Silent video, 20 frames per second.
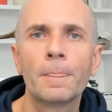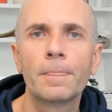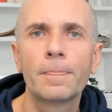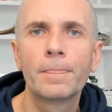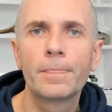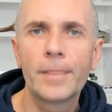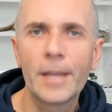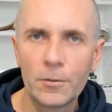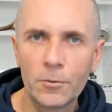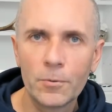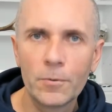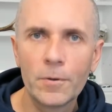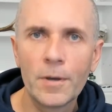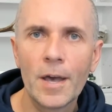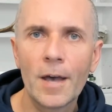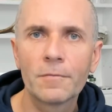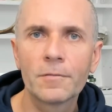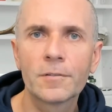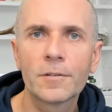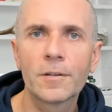They do
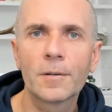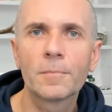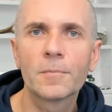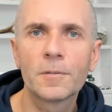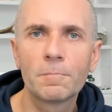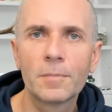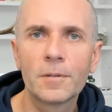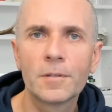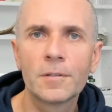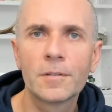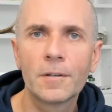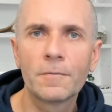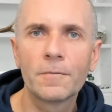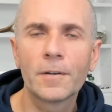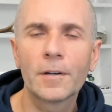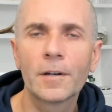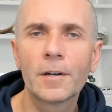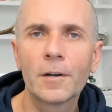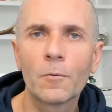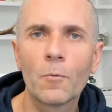have some
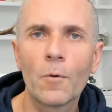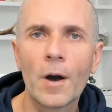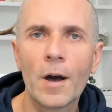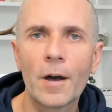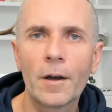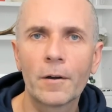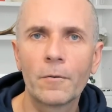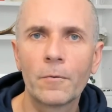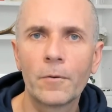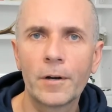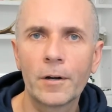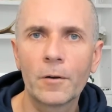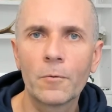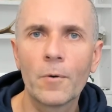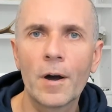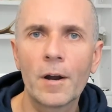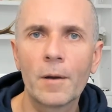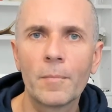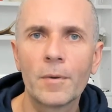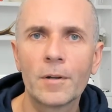specific
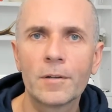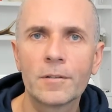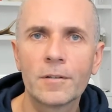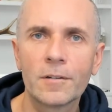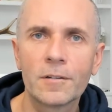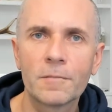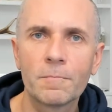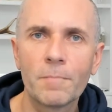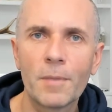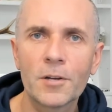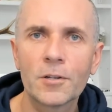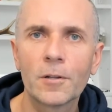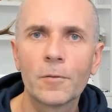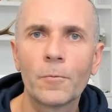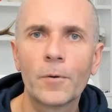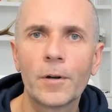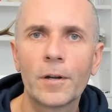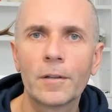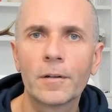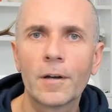requirements, and especially
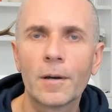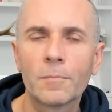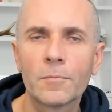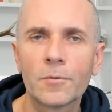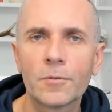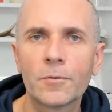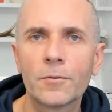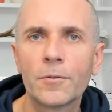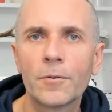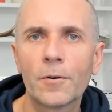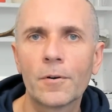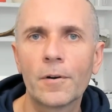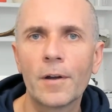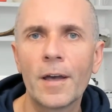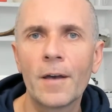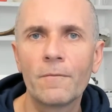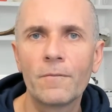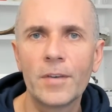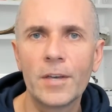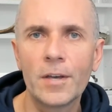when it comes to your
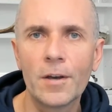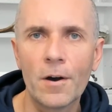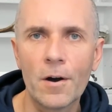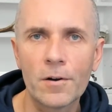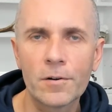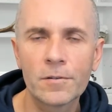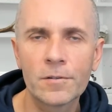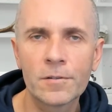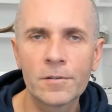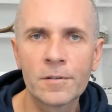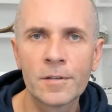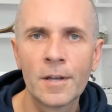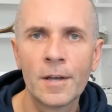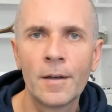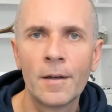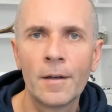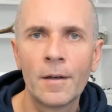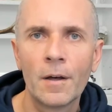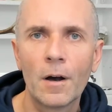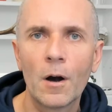MBRs.
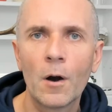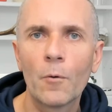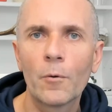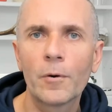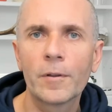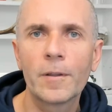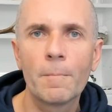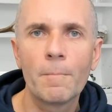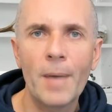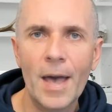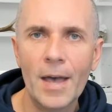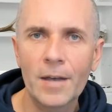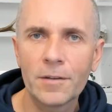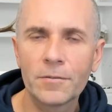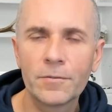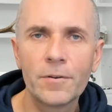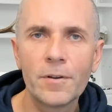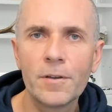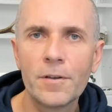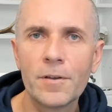Over the
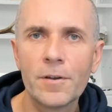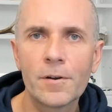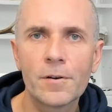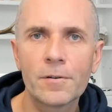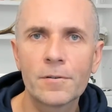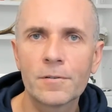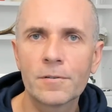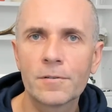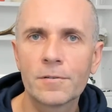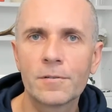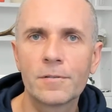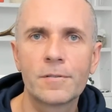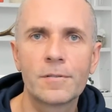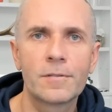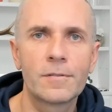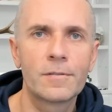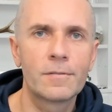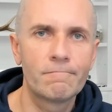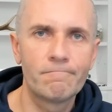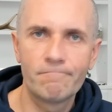past 3 years,
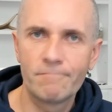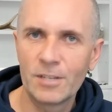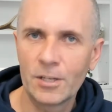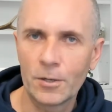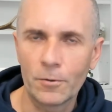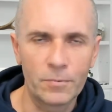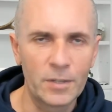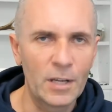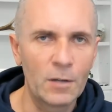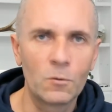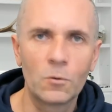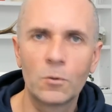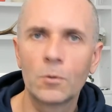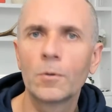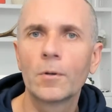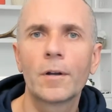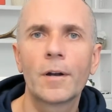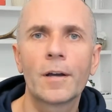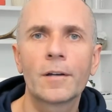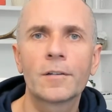you know, they
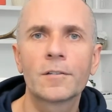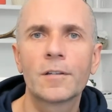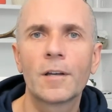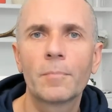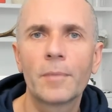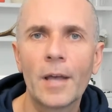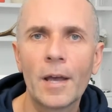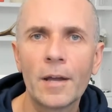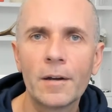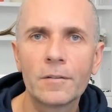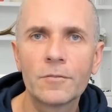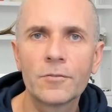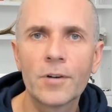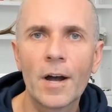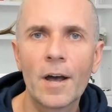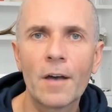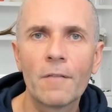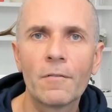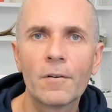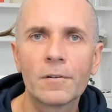do not accept any
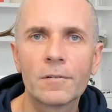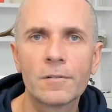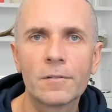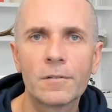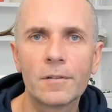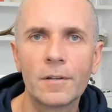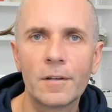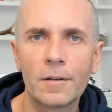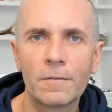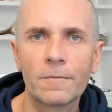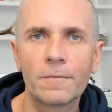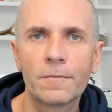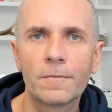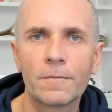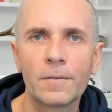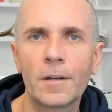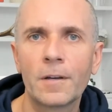drivers if